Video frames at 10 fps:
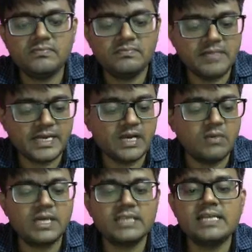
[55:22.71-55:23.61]
Paranga,
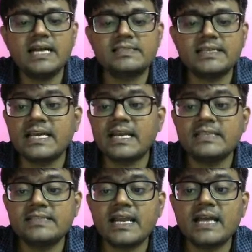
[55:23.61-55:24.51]
what is the answer? They
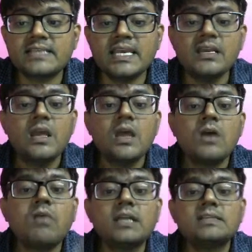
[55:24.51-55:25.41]
are asking,
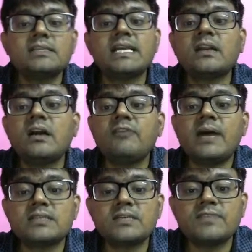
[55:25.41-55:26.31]
what is the center of
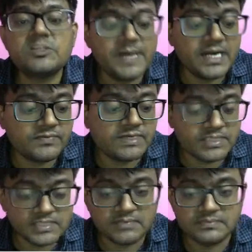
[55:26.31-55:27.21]
mass of the speed of the
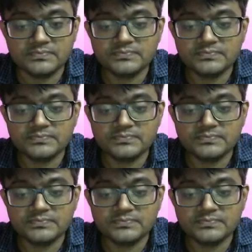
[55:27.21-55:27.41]
system?